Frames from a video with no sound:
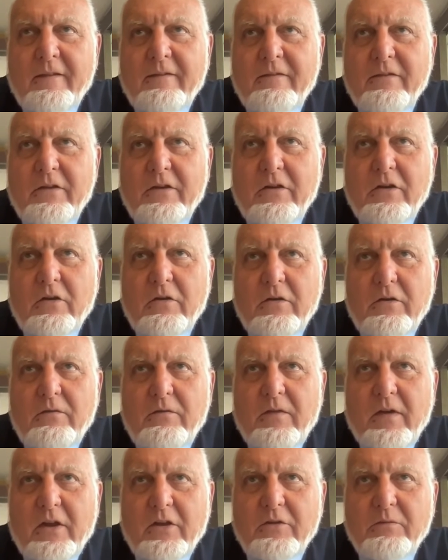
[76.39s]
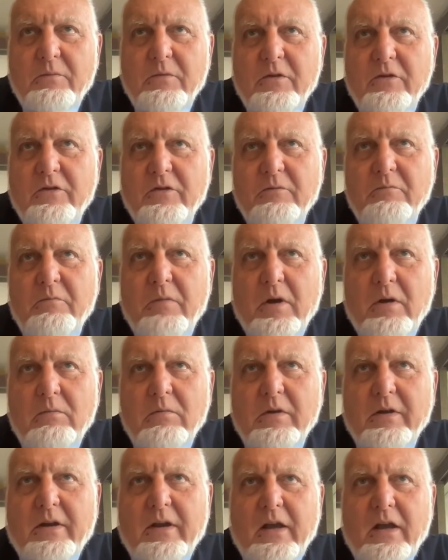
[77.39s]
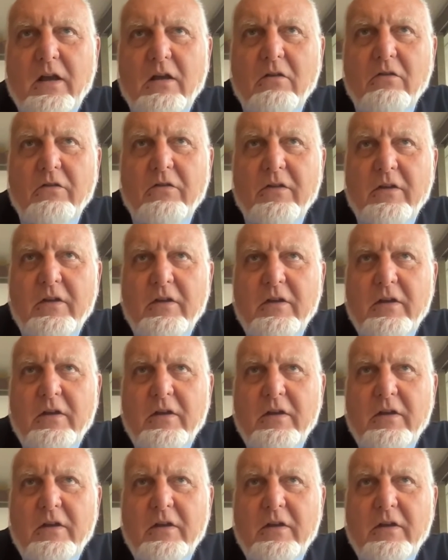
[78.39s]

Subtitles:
investments in public health